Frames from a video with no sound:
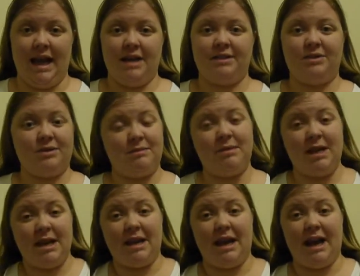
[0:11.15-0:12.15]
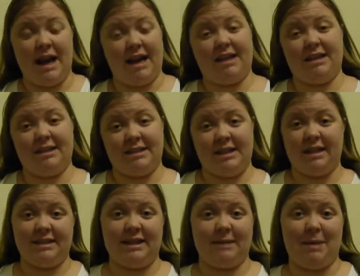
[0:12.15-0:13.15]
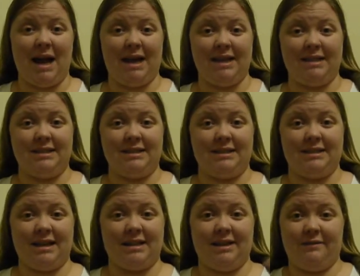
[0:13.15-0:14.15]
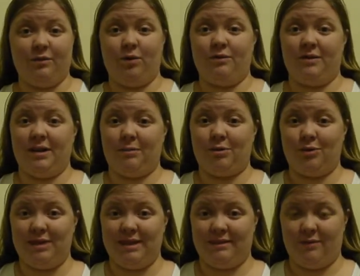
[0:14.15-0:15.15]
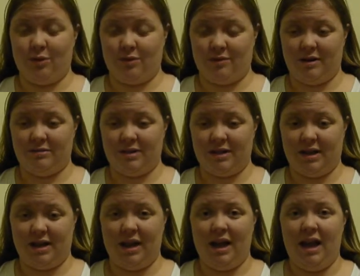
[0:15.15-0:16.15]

So to me, an egg is a nice little package that's actually full of little proteins floating around in there,